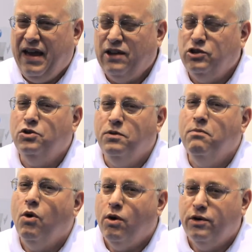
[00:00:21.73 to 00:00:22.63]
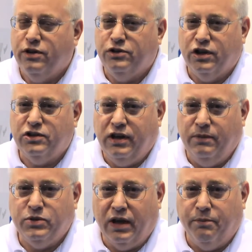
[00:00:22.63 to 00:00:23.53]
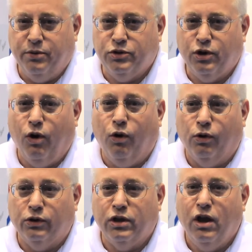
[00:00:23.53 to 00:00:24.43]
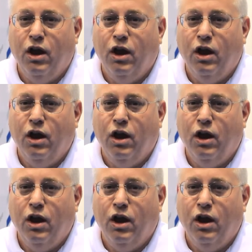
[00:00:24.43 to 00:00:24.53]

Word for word: has to do more than just keep samples cold.